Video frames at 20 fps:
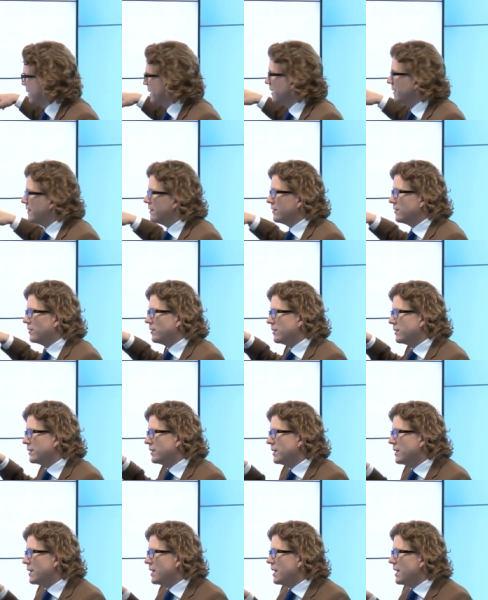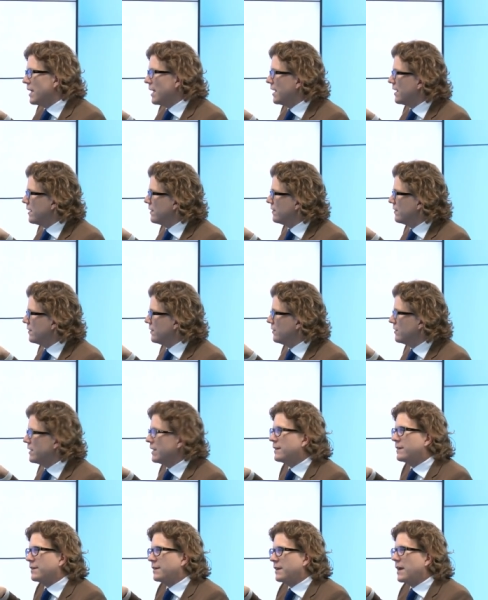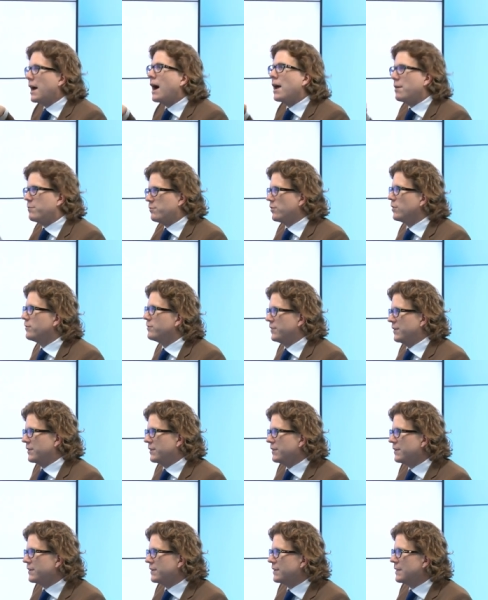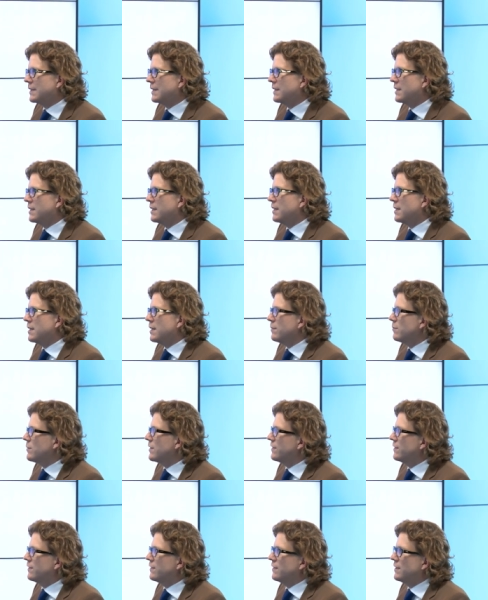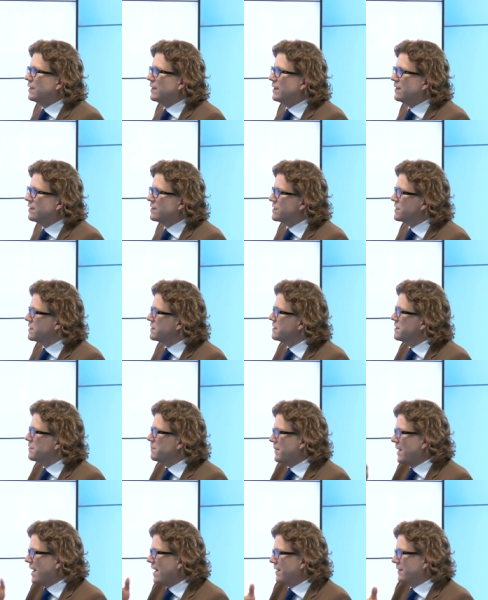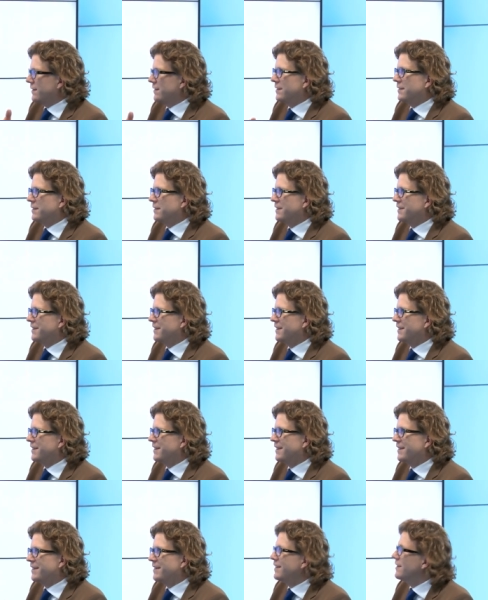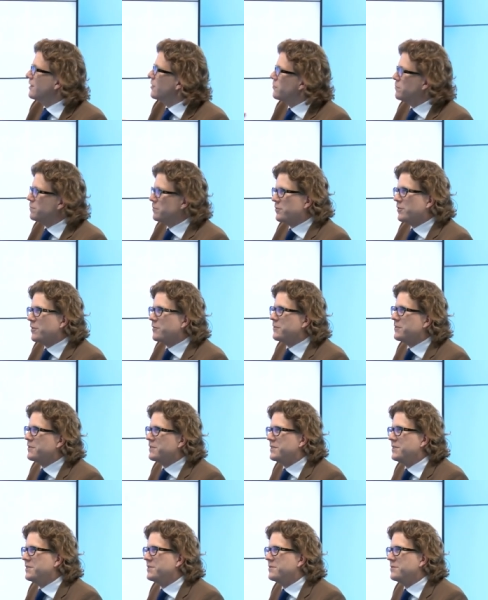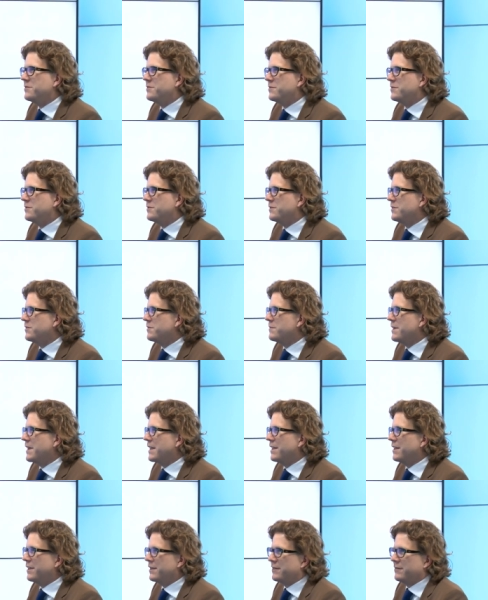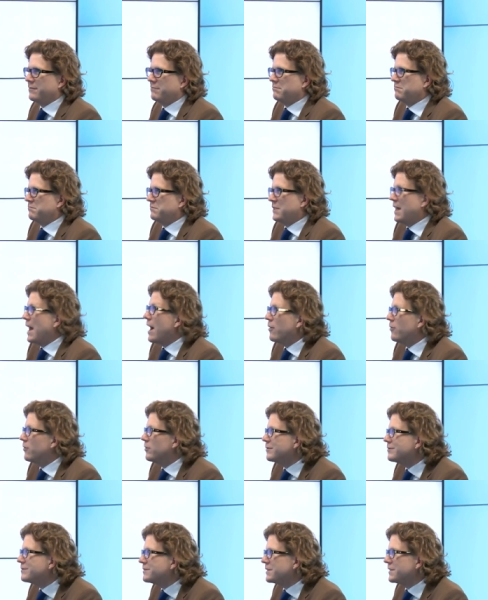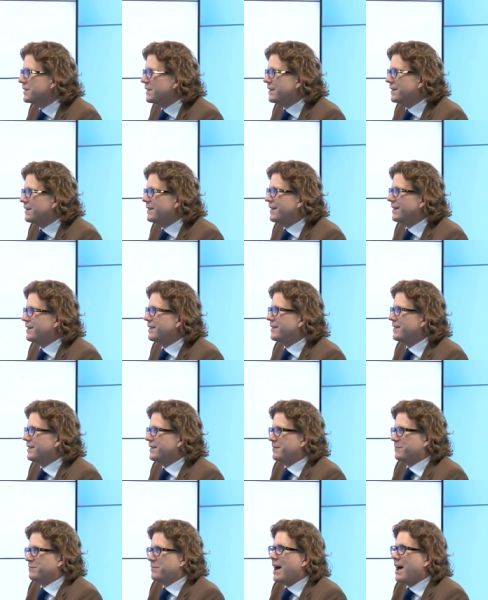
there and so on, and you get a high profit. But it's just in the past. That's no profit you're making now. That is